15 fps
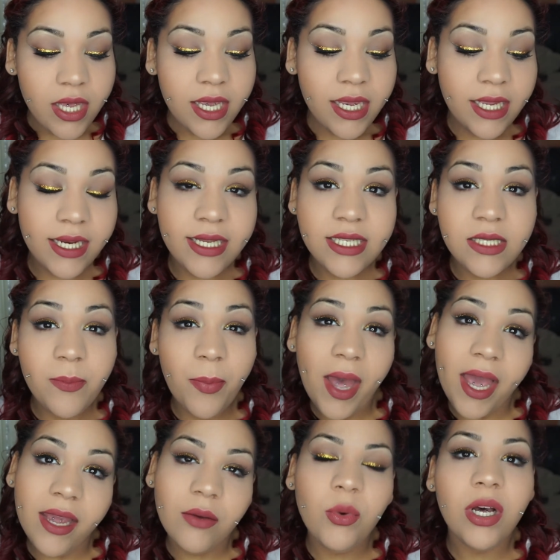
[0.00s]
It is
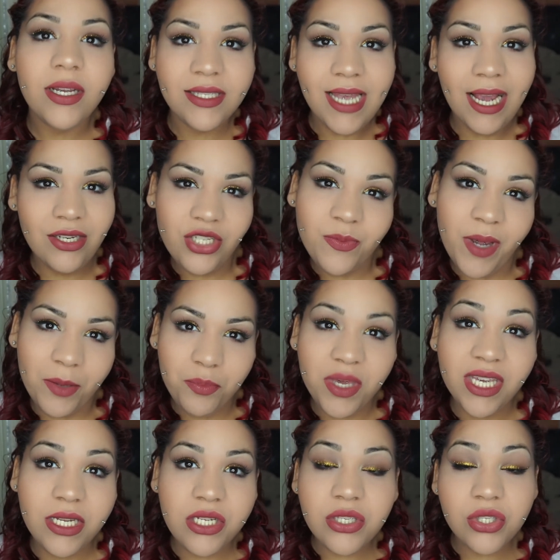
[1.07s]
by, well, it's actually by
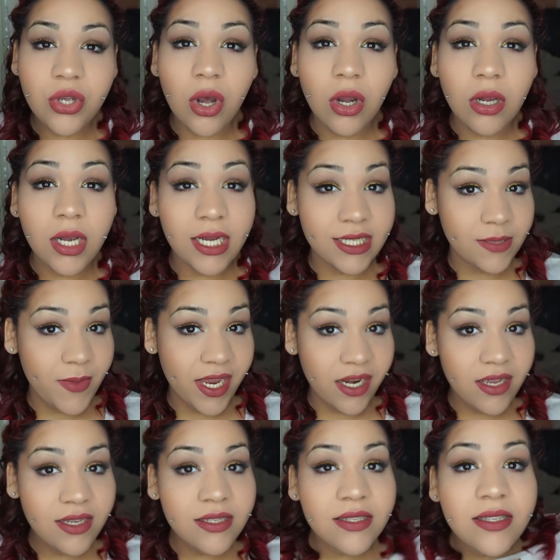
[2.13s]
Mickey Song
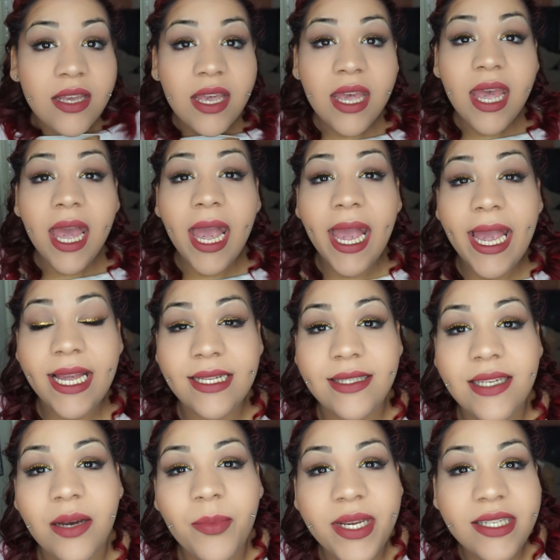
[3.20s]
Cosmetics, and
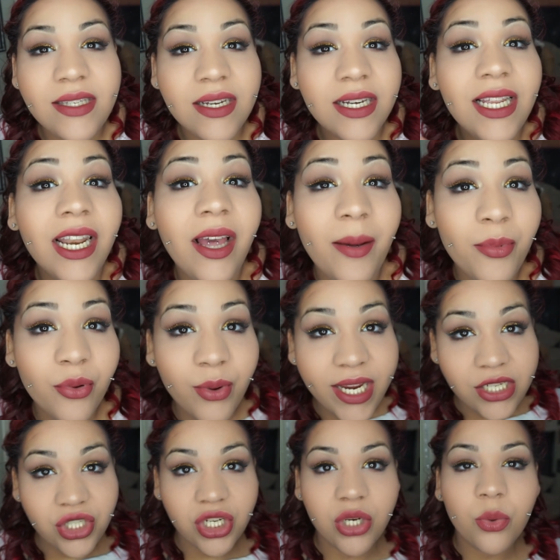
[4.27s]
it's in
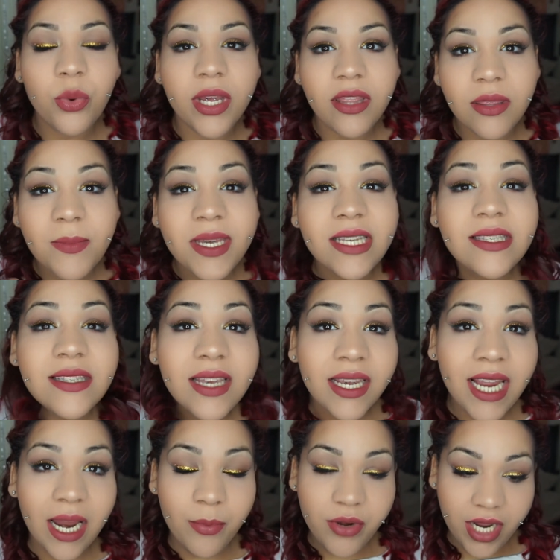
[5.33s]
collaboration with Miss
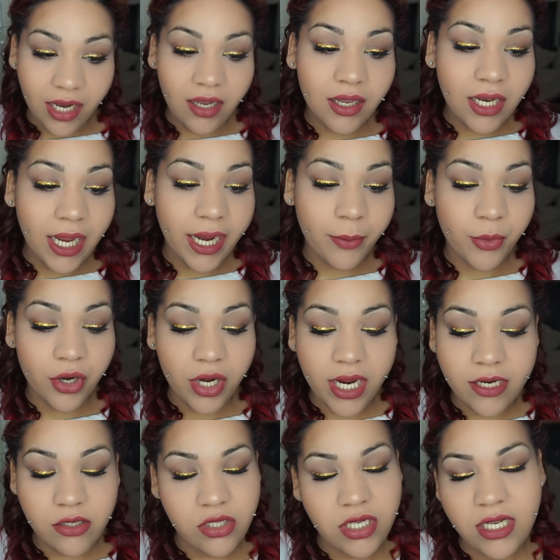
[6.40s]
Gabriella Glamour,
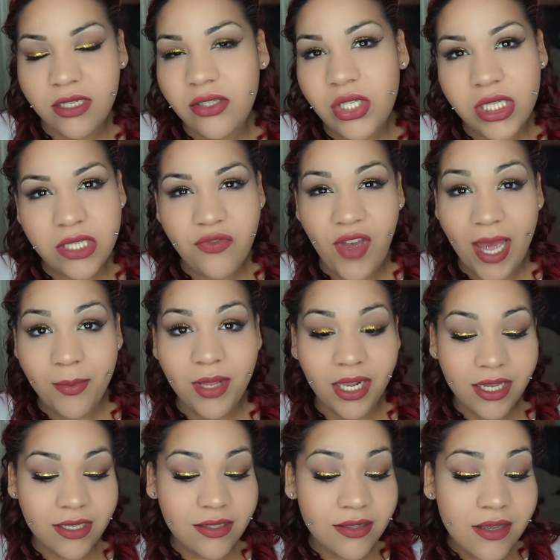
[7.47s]
and she is just
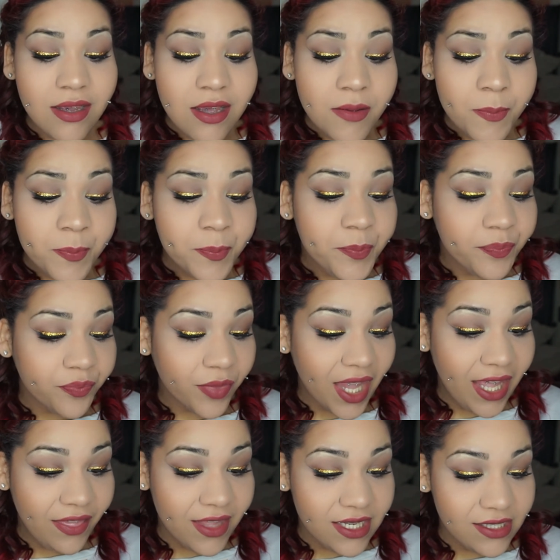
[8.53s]
fabulous.
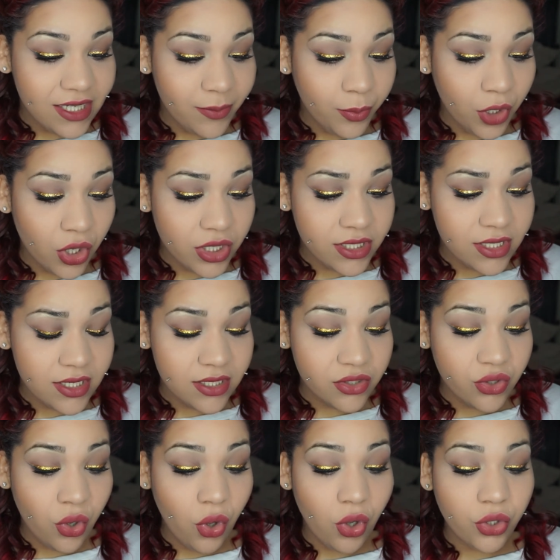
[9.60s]
And this lip gloss is
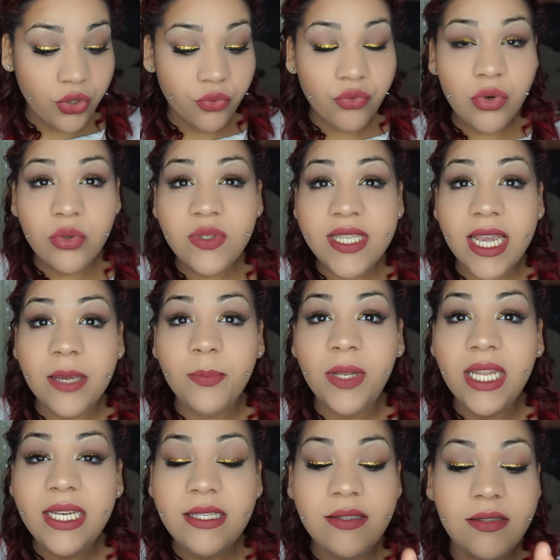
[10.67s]
called Rosé
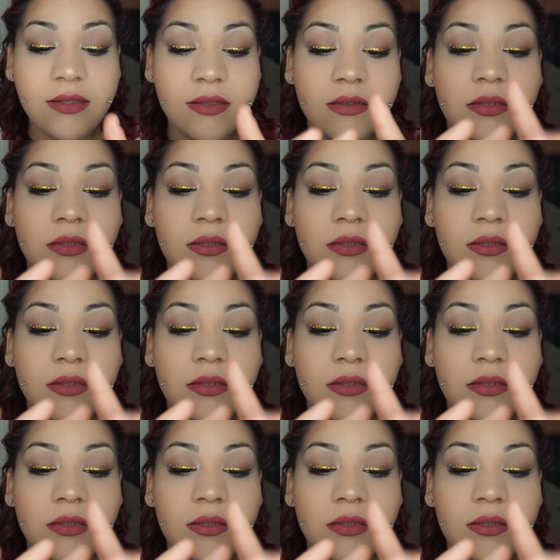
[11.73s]
Bliss.